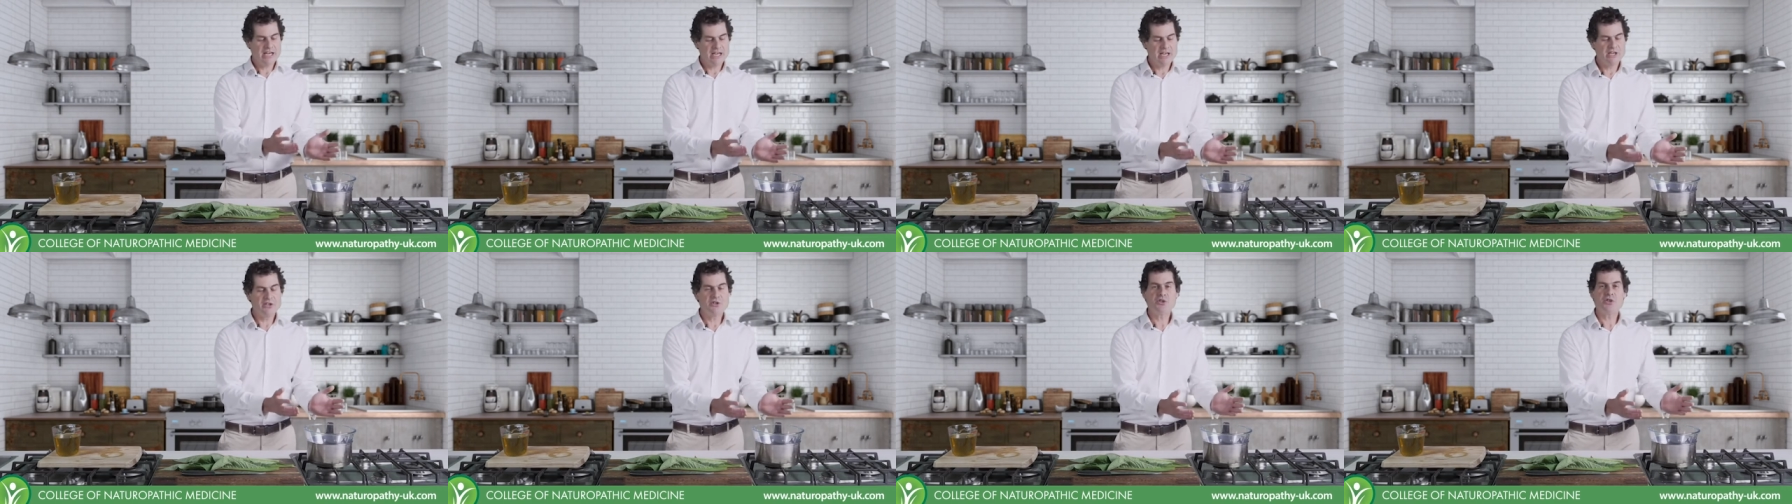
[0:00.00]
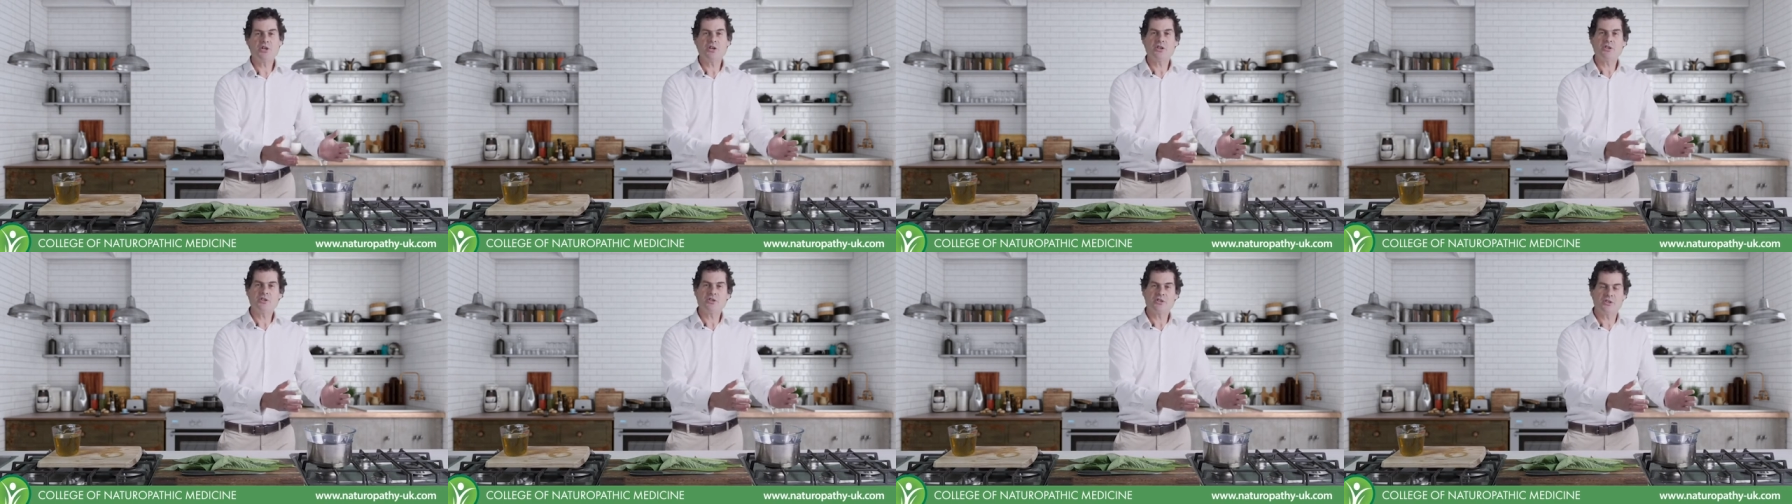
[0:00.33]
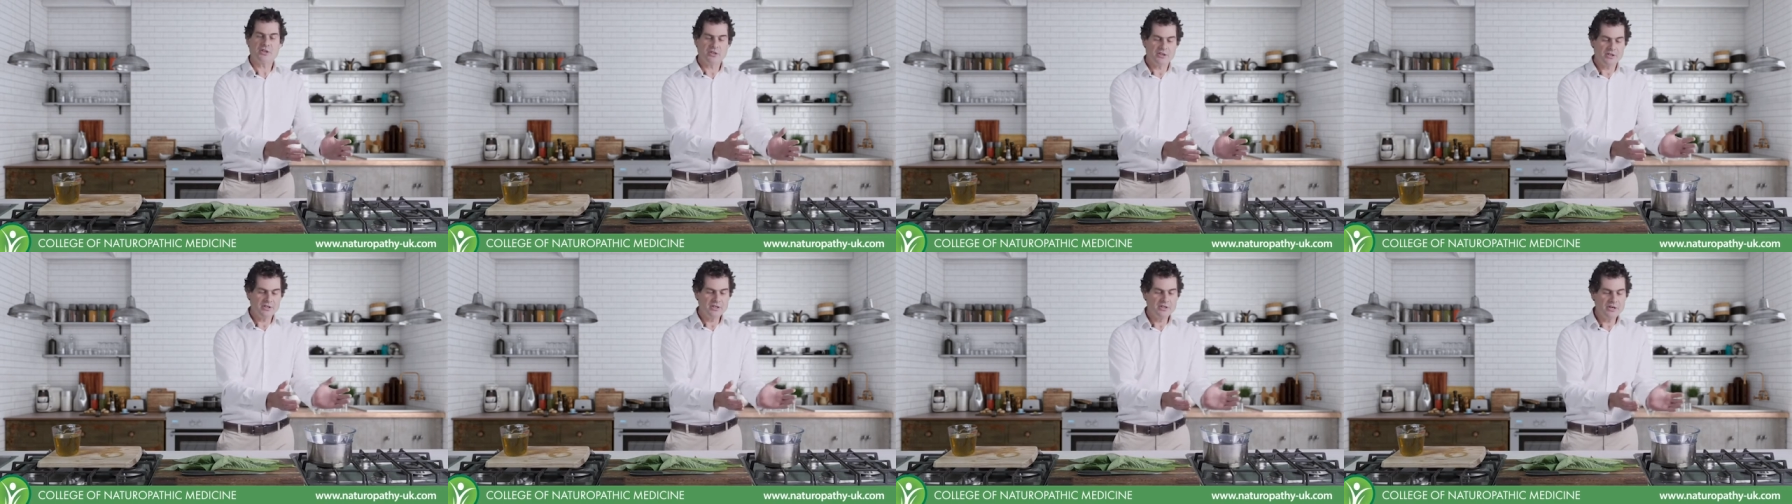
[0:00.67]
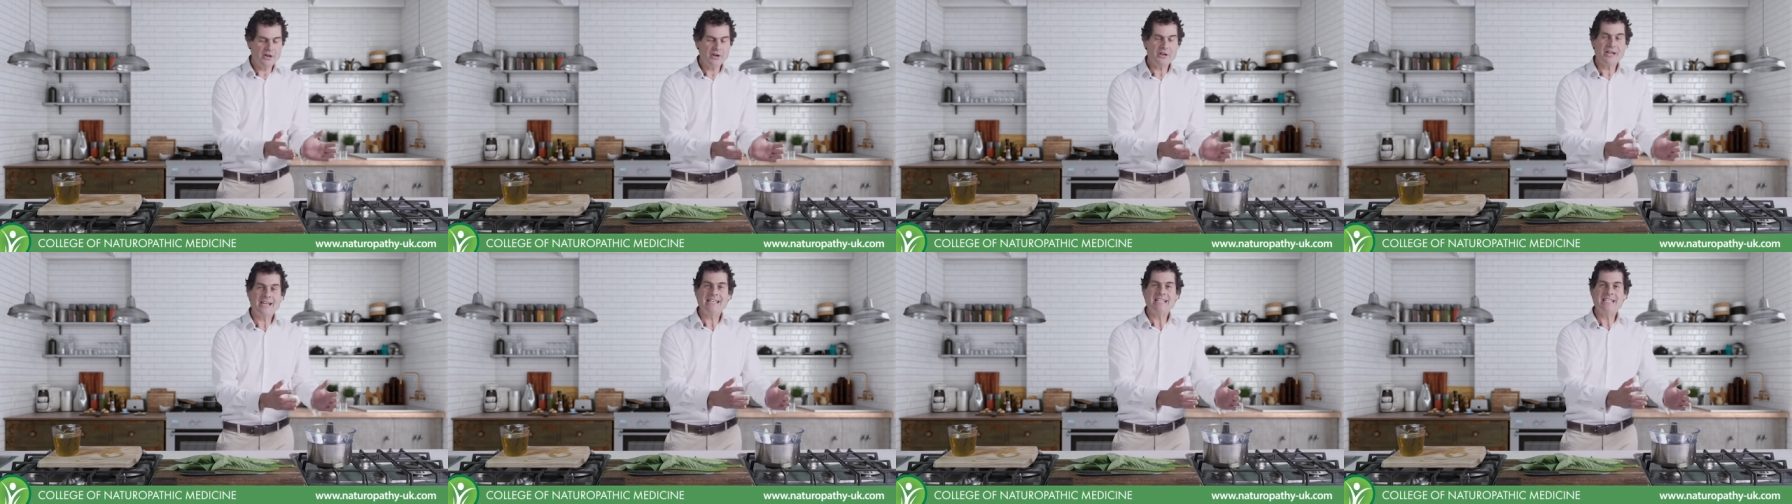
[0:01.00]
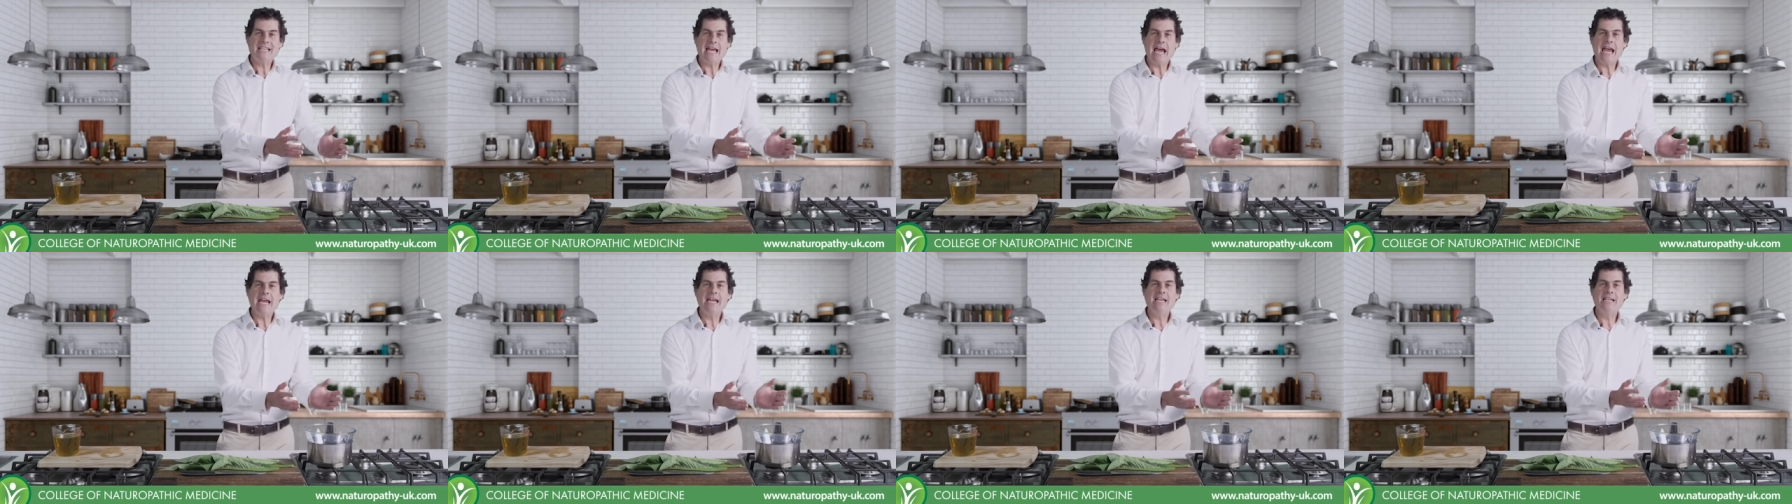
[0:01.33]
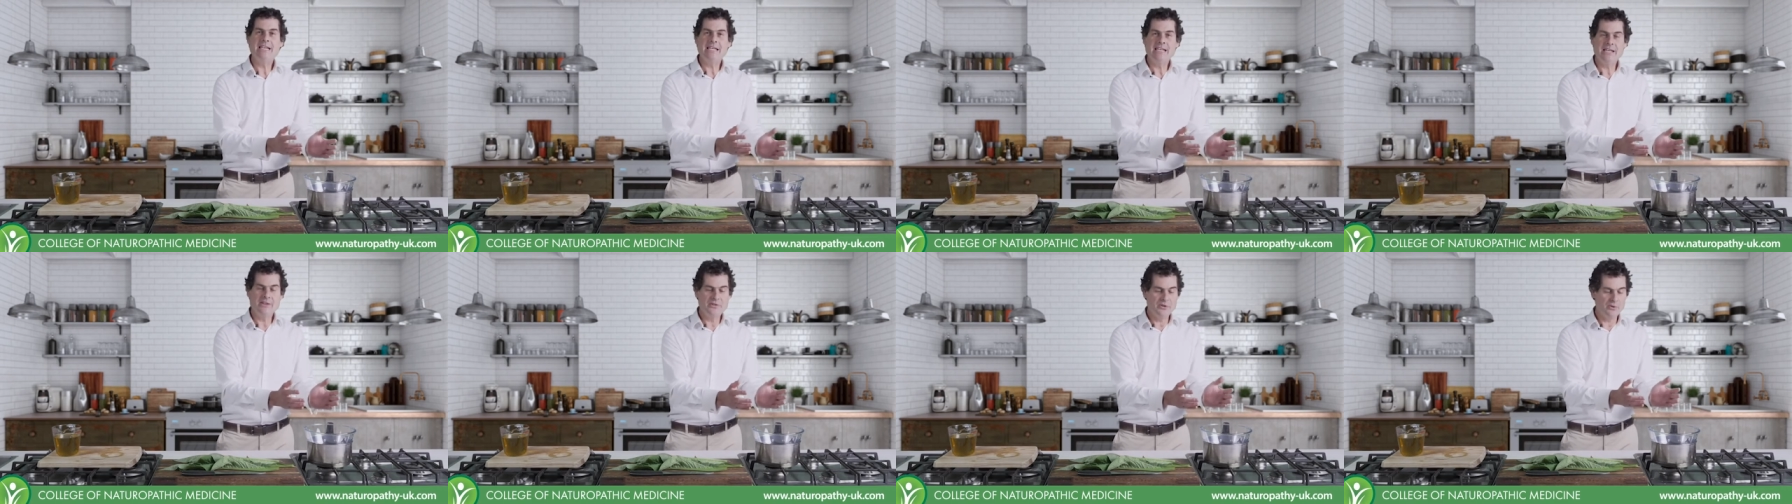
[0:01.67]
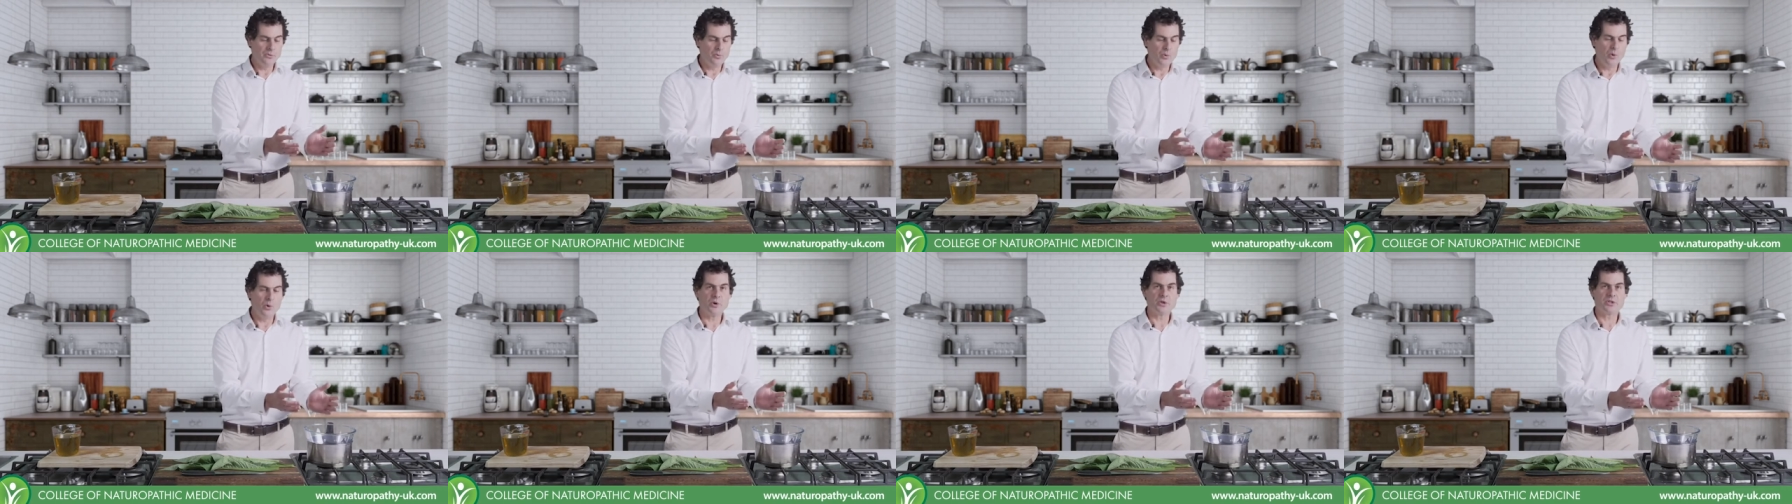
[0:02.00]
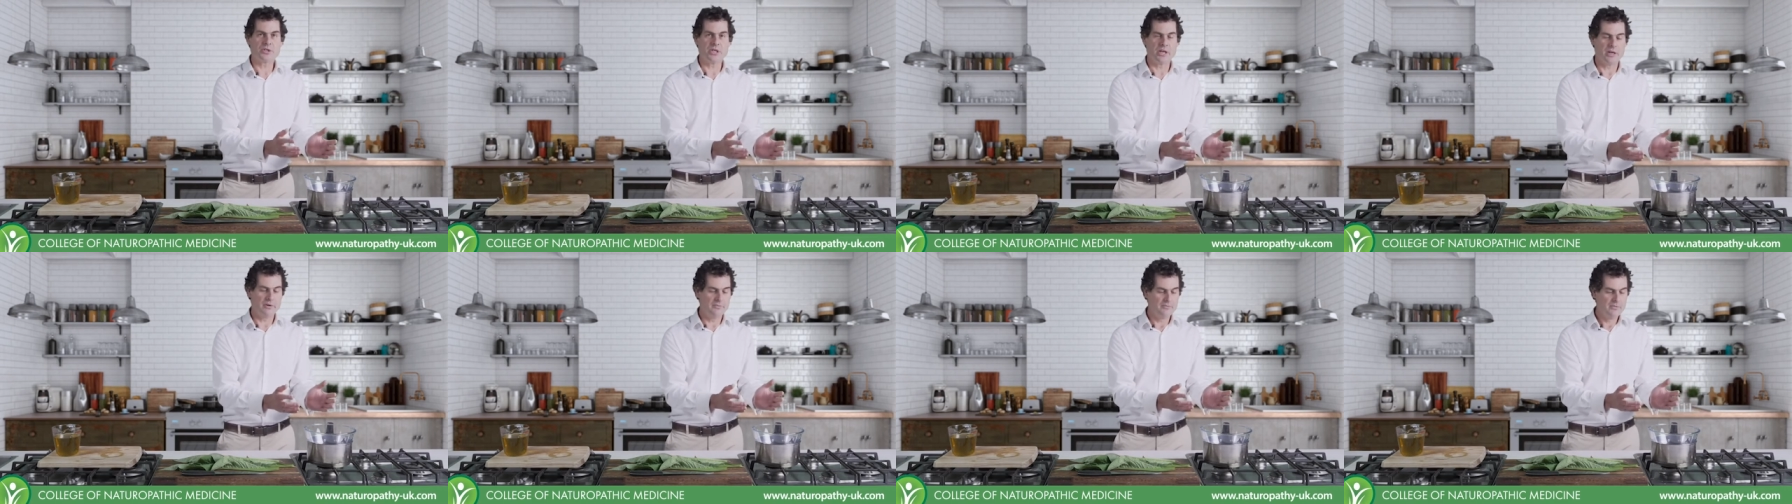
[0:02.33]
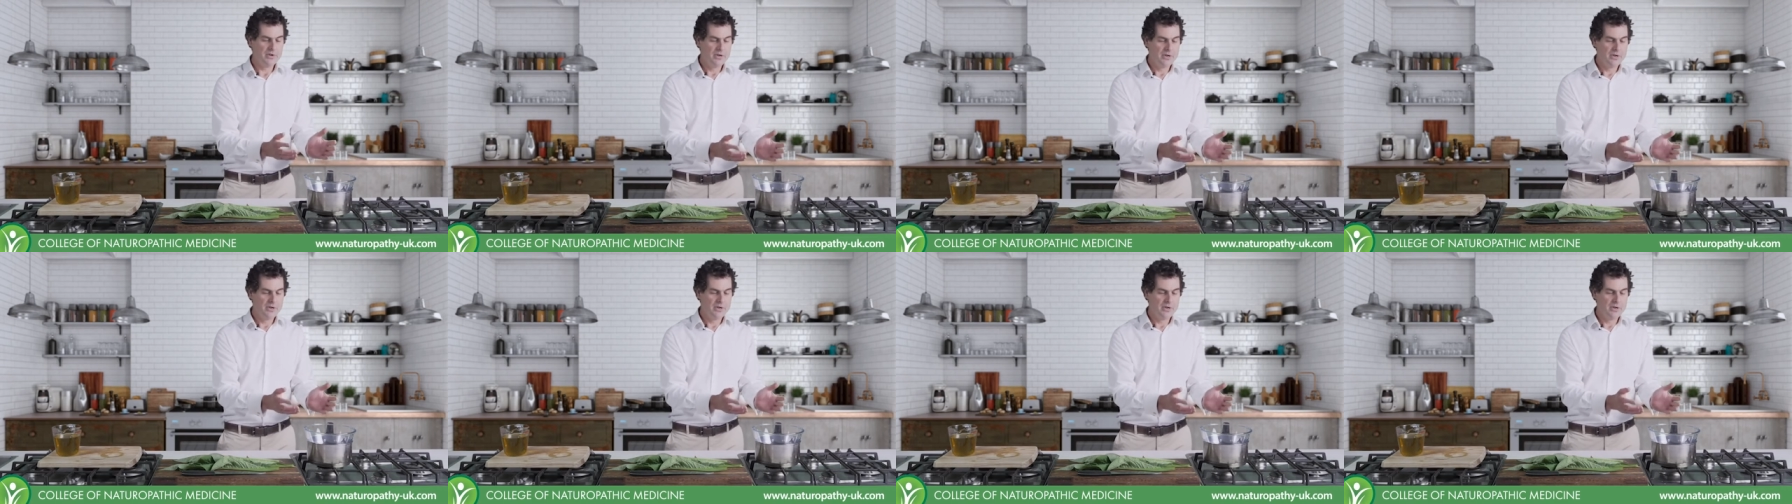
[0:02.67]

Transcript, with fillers: is just, contained in the water,